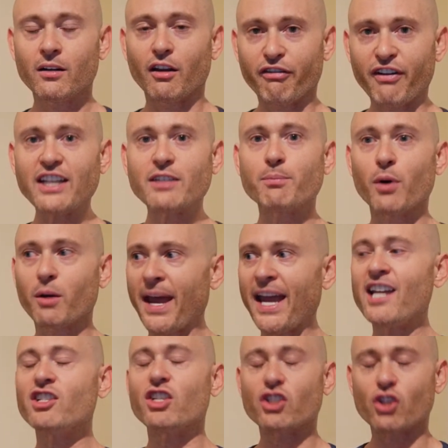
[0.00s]
The Facebook
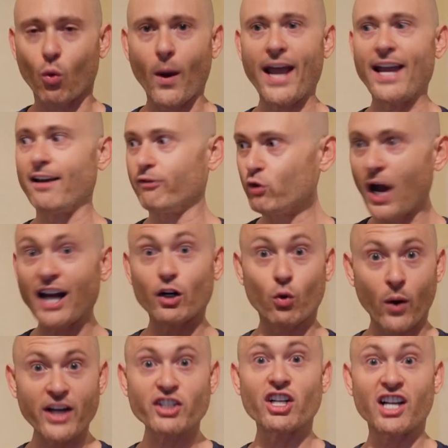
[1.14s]
page is the way. If you got a
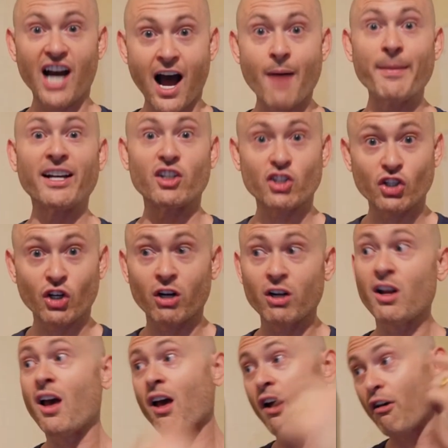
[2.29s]
question, comment, concern,